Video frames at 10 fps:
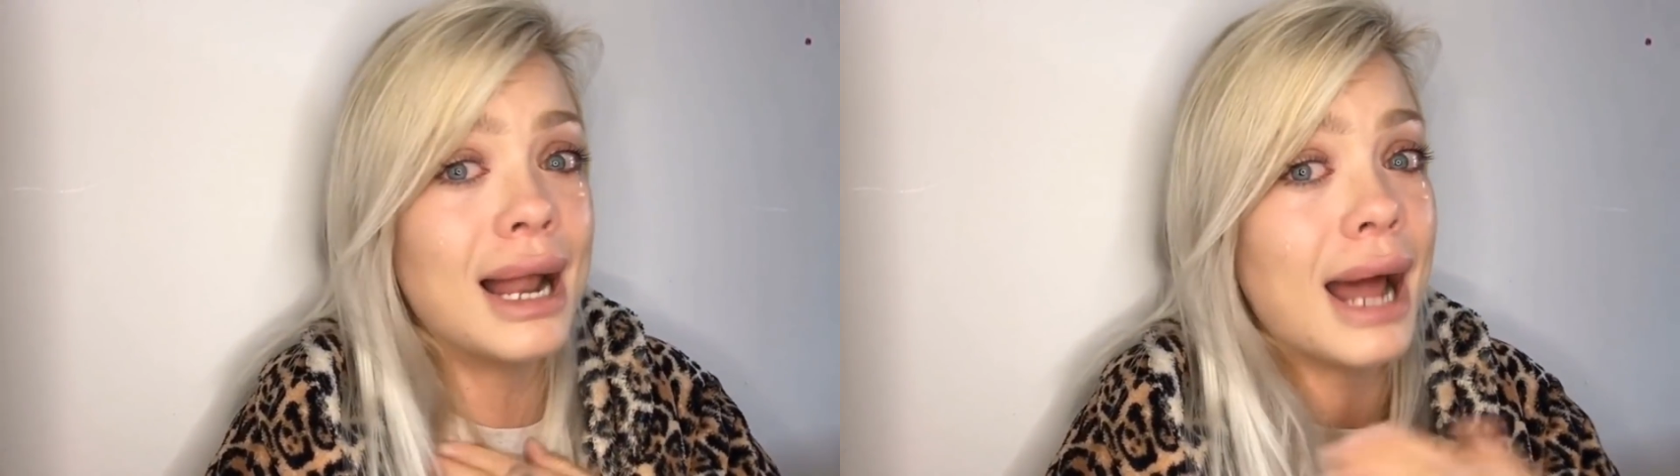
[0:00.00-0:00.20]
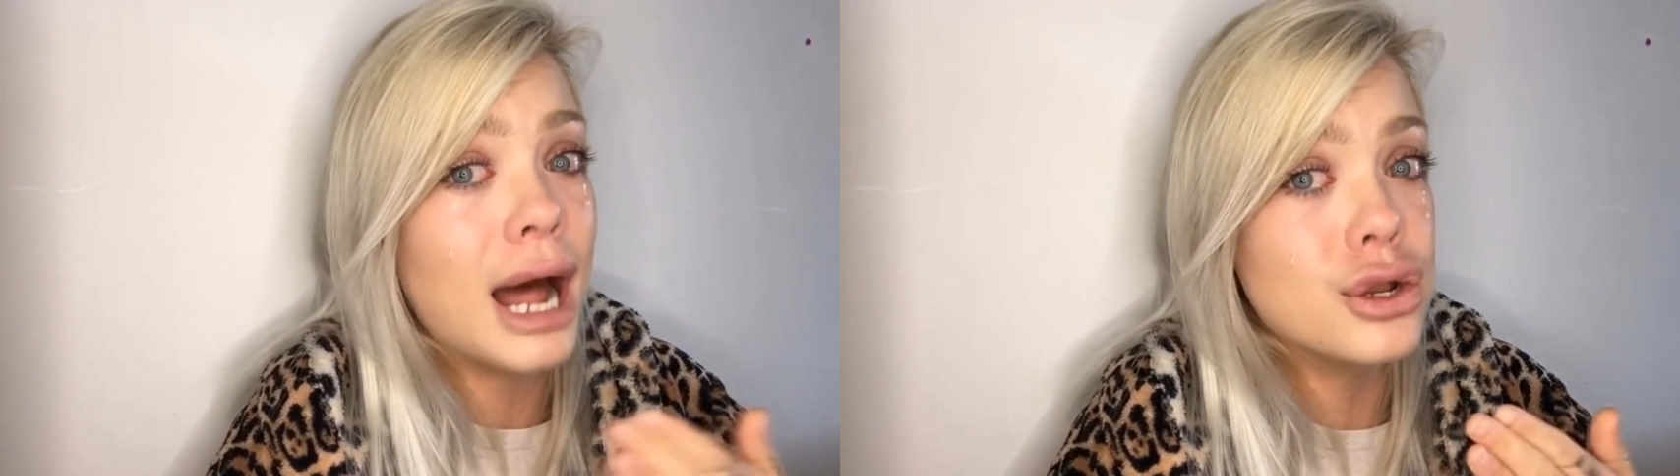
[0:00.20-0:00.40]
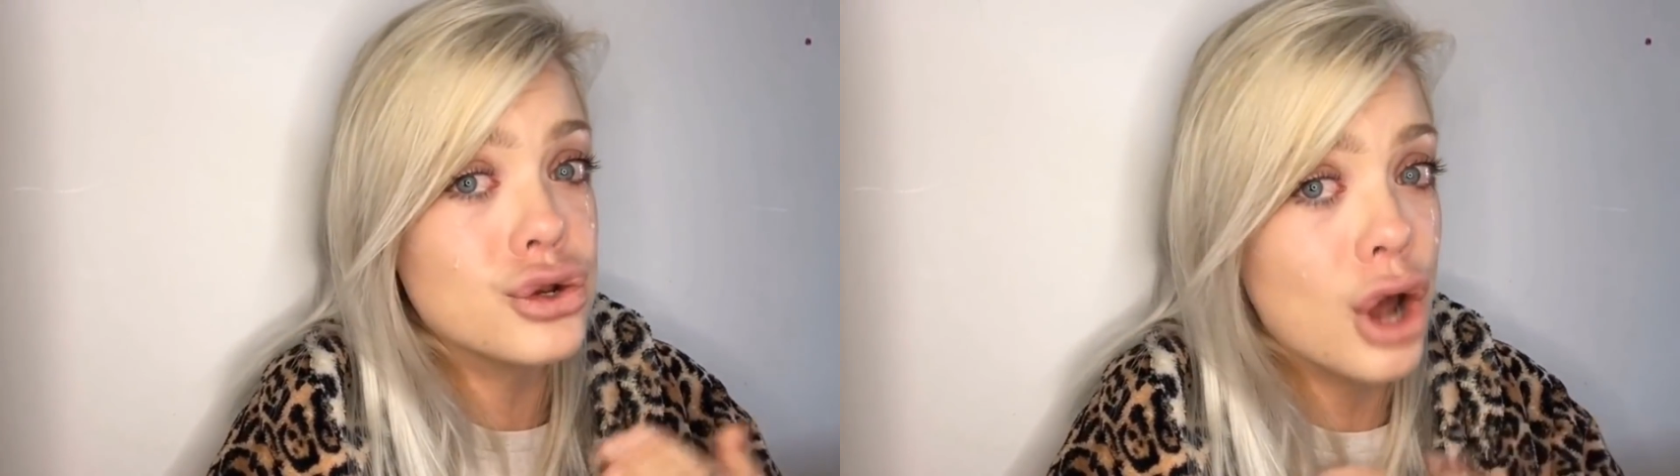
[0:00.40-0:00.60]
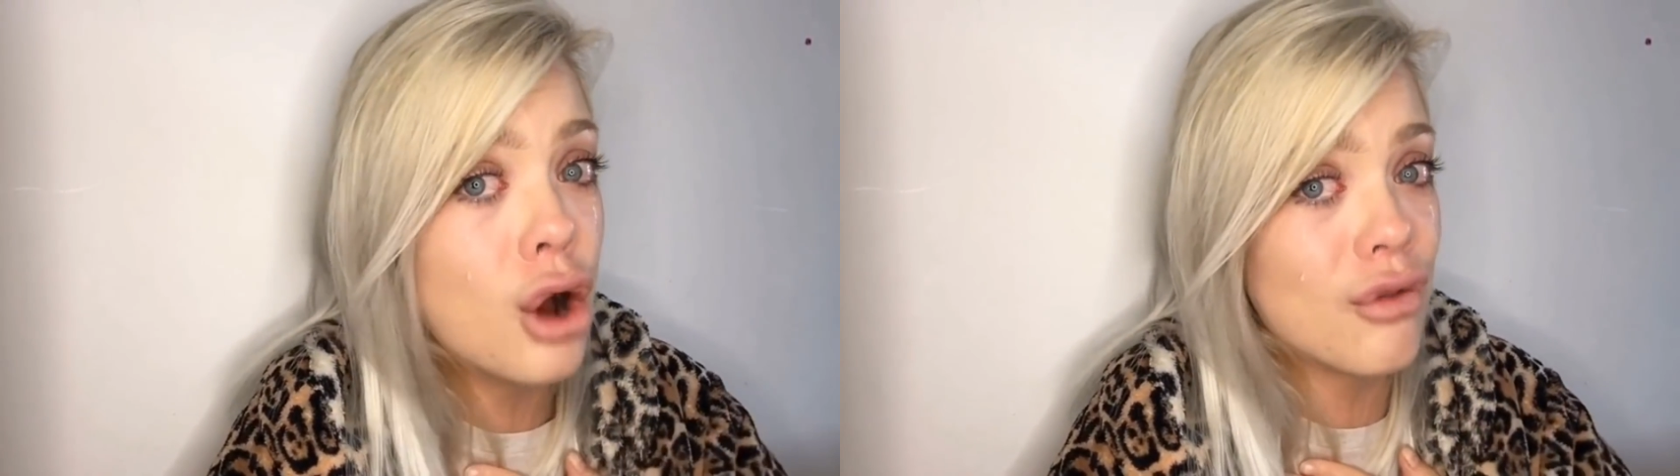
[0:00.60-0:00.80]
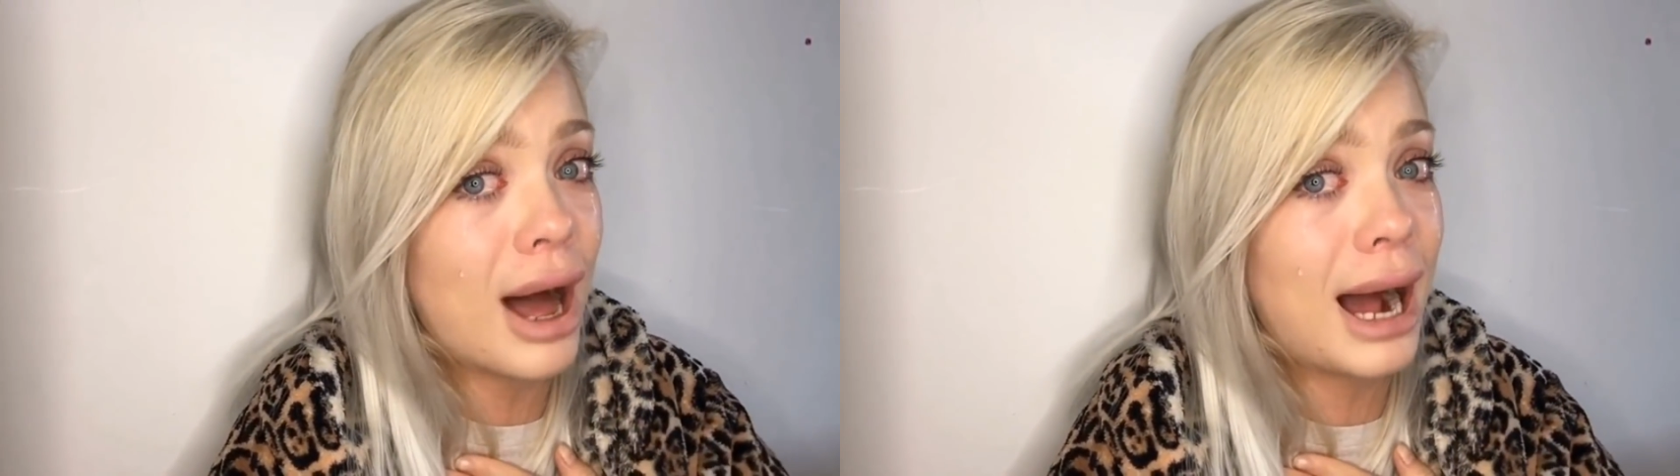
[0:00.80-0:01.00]
and I
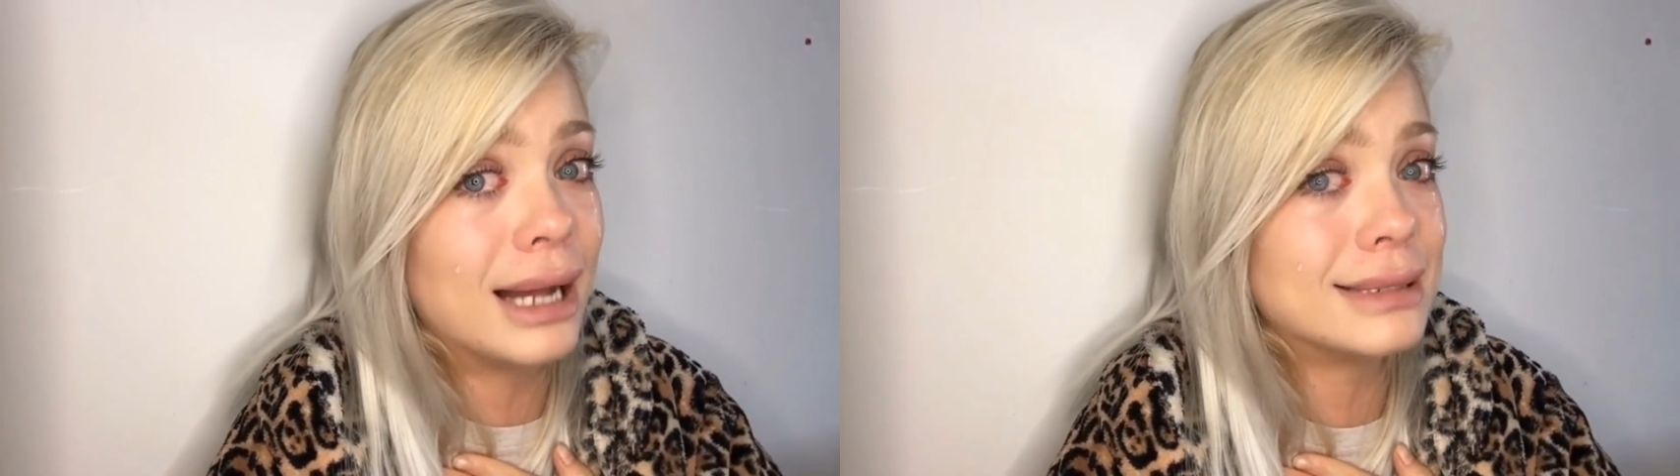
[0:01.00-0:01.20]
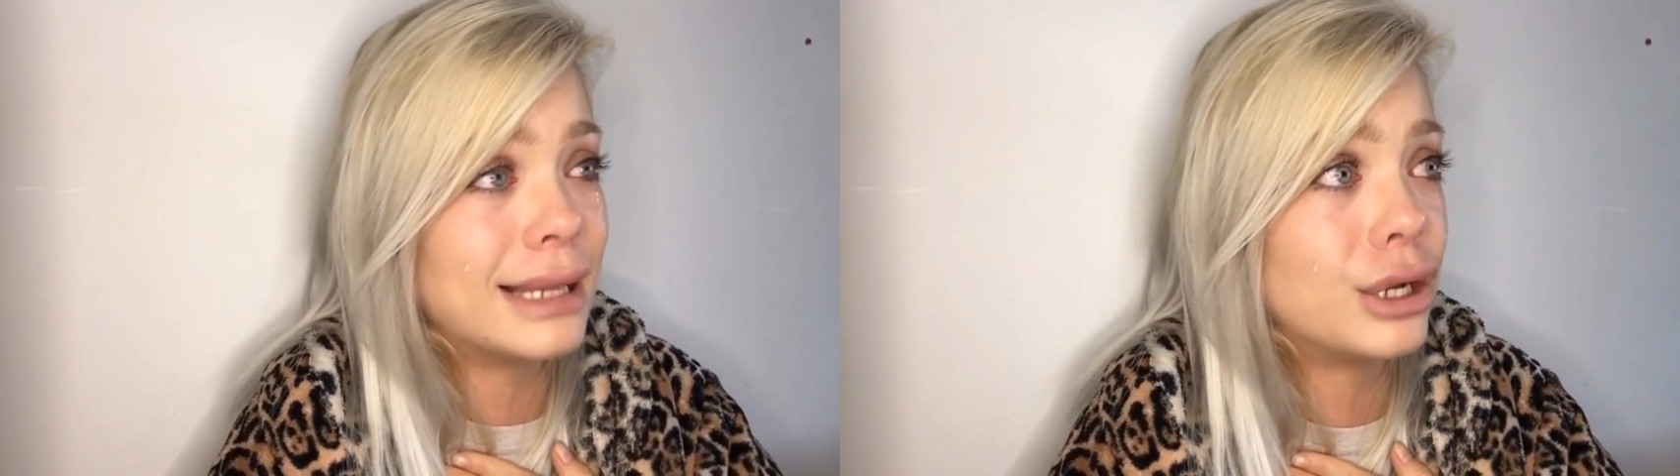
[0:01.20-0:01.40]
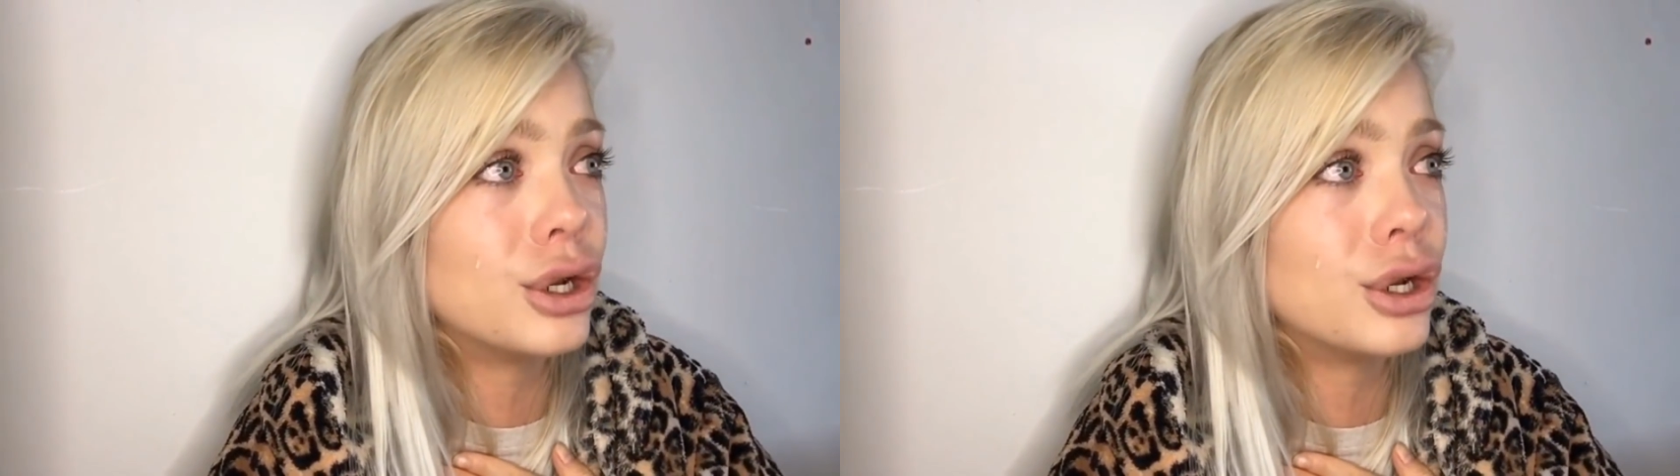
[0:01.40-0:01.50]
know that I said